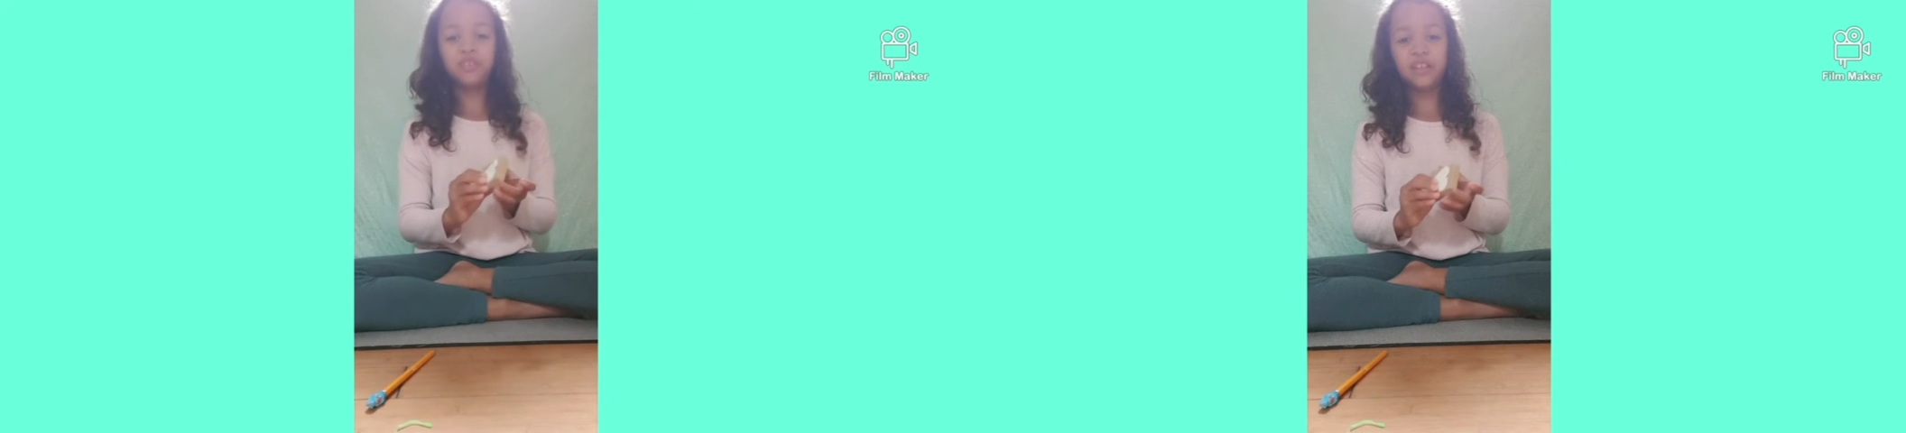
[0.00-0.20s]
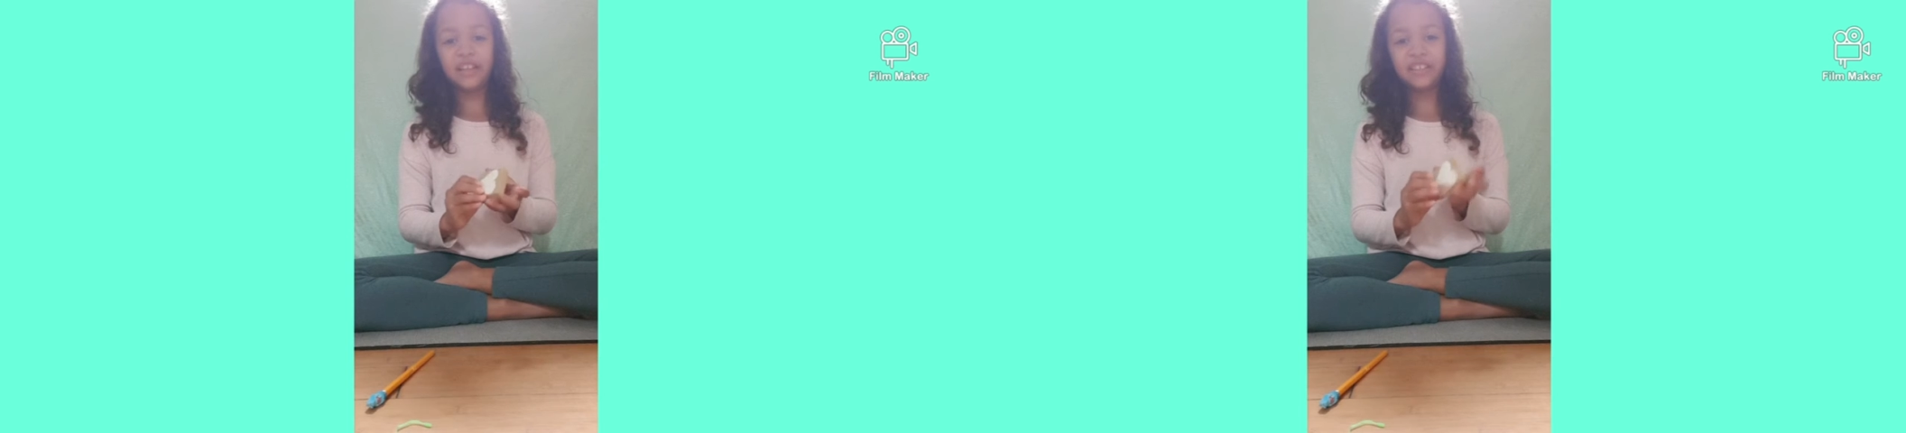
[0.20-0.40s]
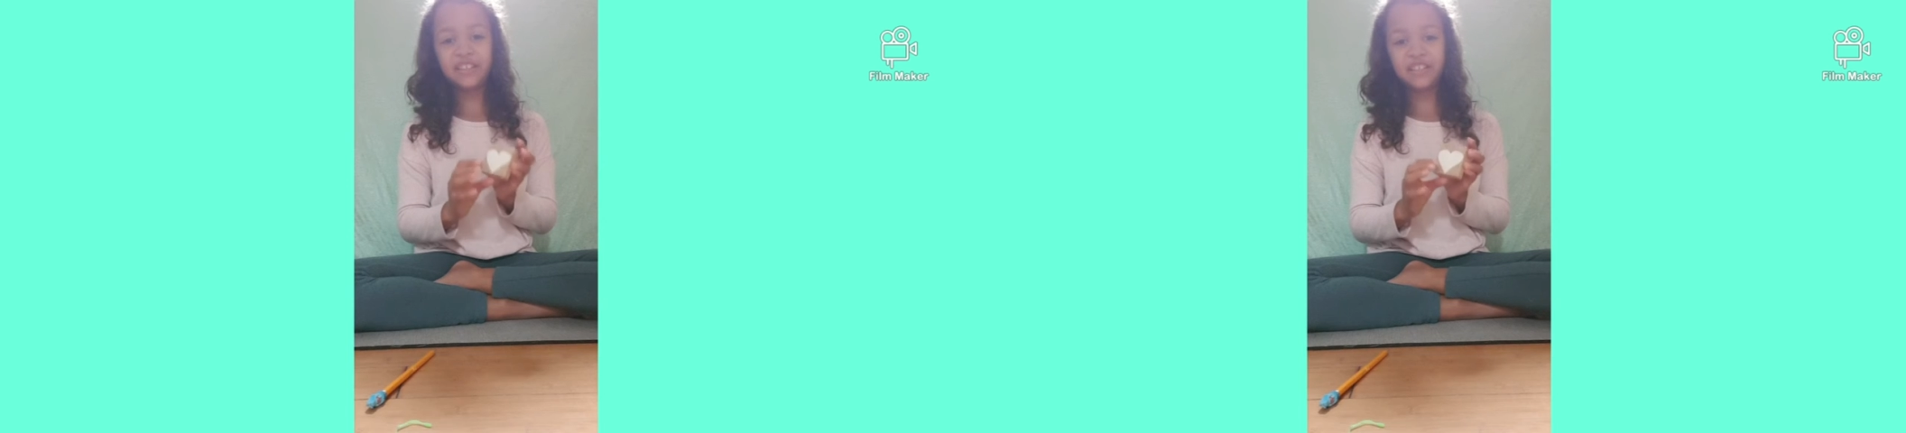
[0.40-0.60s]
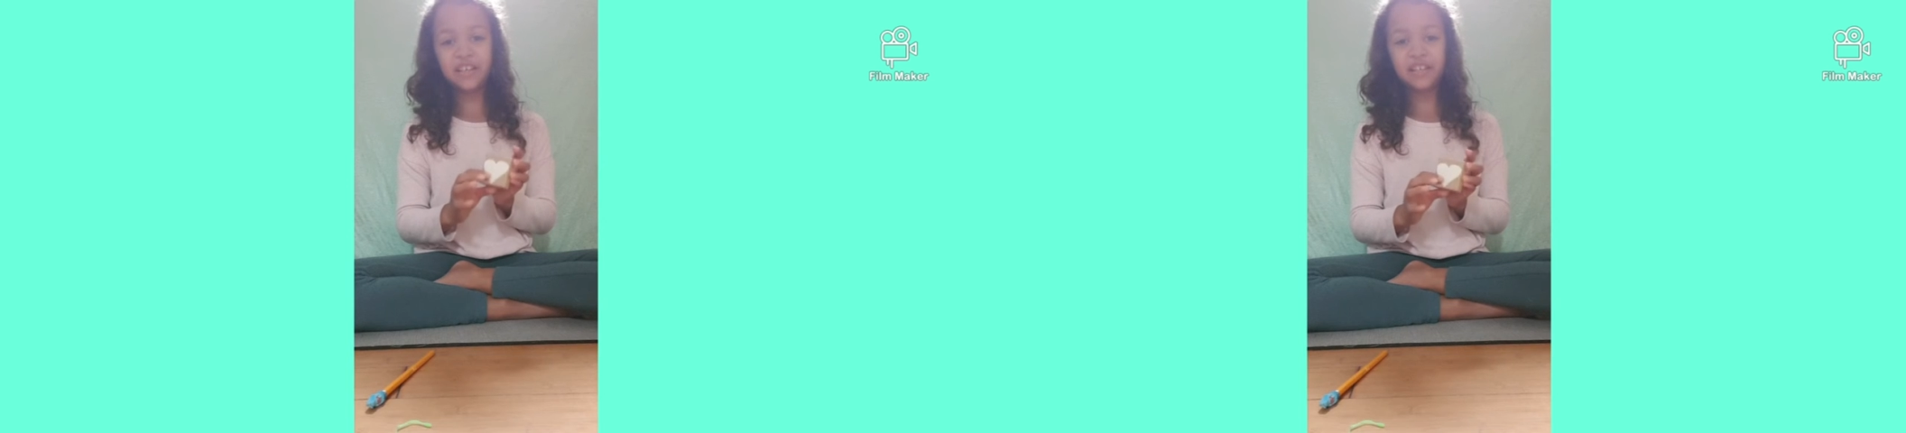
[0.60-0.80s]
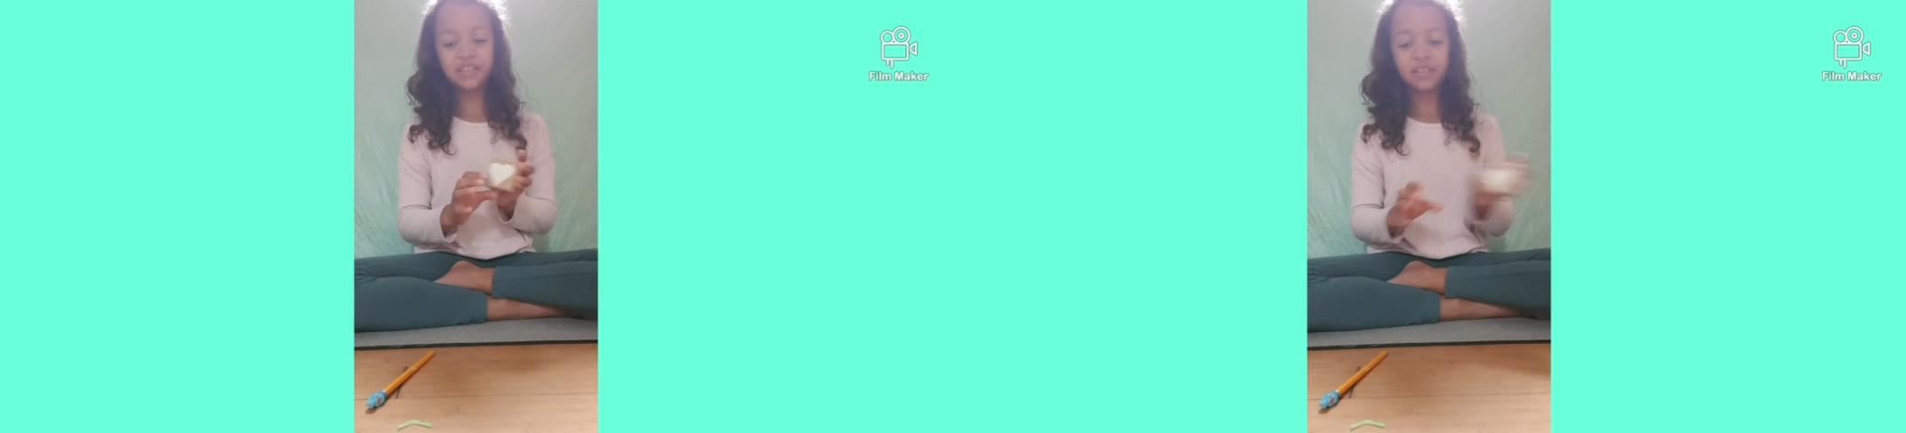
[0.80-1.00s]
let this
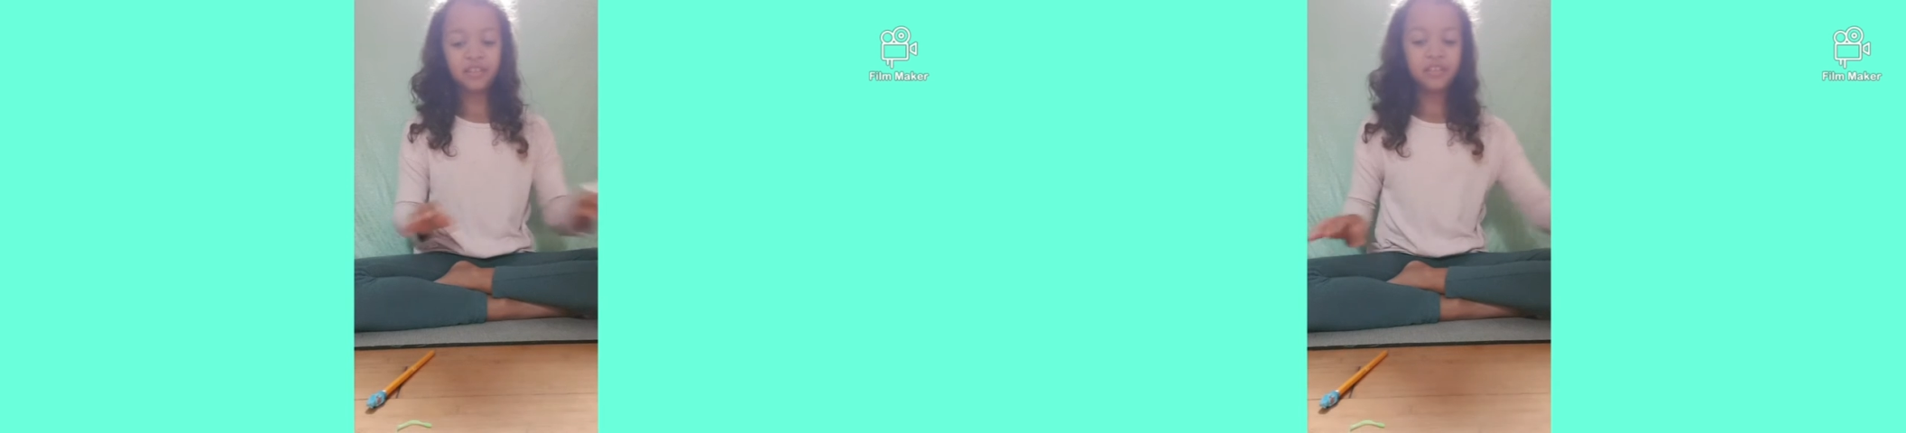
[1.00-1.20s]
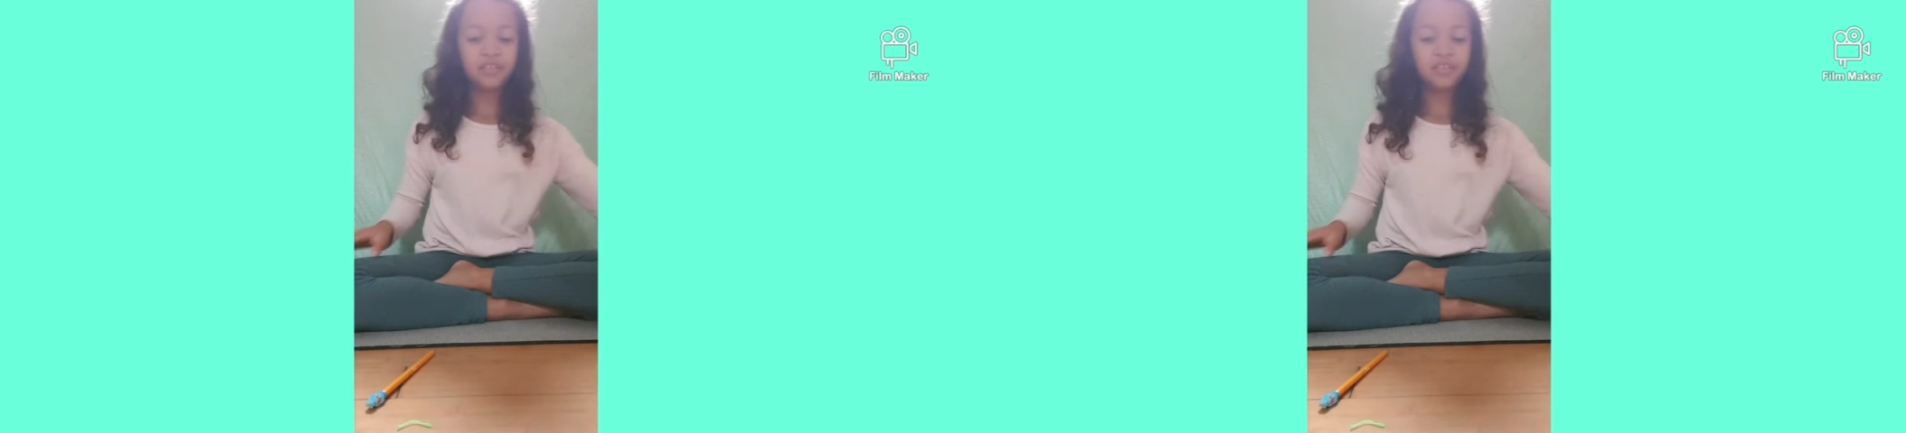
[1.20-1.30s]
sit